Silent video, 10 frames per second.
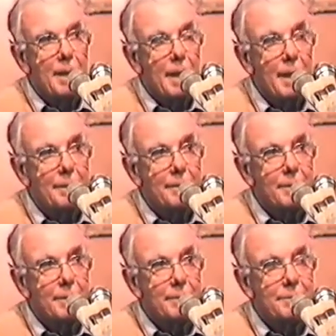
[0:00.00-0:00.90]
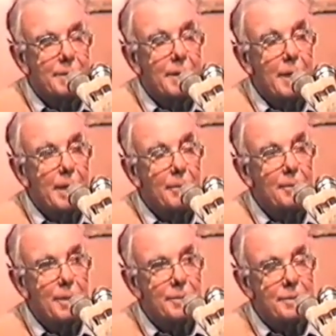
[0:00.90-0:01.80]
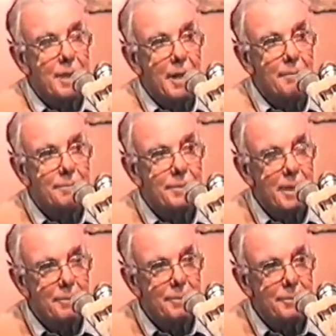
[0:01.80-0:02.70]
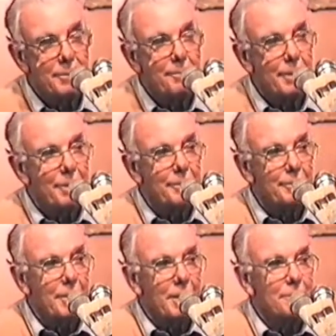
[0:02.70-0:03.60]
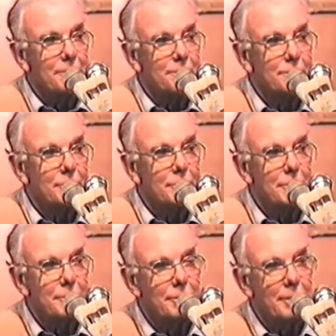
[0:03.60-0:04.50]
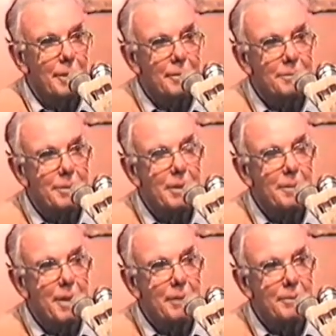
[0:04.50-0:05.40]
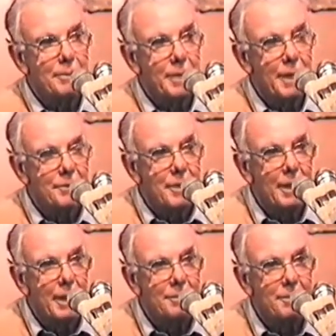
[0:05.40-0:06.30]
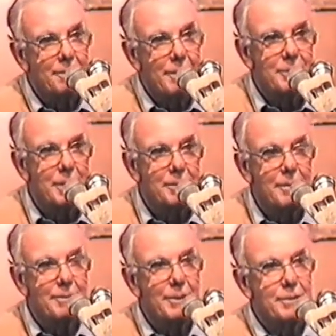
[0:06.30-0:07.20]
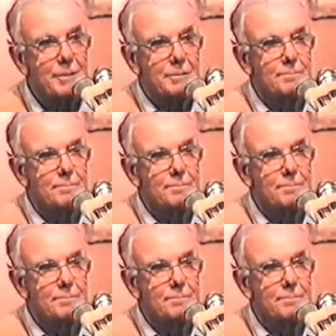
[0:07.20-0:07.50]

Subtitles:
And there I had a most pleasant time, stayed with Jim Percival, I'm sure you all know, the only man who can take cylinder heads off XJ12 engines.